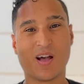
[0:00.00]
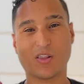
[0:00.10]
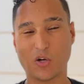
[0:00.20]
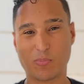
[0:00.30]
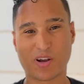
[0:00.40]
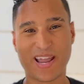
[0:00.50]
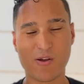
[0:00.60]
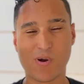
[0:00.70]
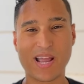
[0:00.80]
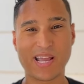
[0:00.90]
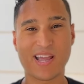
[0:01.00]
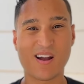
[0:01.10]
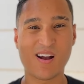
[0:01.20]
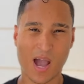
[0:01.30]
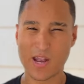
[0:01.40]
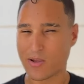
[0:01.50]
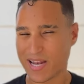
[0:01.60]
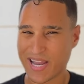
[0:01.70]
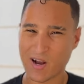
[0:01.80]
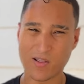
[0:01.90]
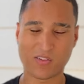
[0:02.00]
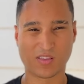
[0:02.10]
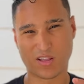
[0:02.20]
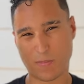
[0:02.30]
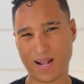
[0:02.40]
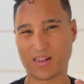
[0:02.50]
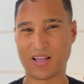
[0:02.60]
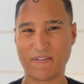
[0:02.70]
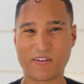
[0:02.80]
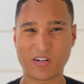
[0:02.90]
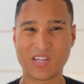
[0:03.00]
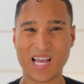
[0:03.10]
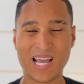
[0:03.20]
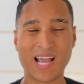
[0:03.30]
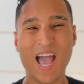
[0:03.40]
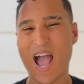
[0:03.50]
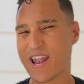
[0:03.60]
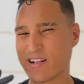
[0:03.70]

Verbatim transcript: lubricant right here. And you can hear there's a little bit of lifter tick and you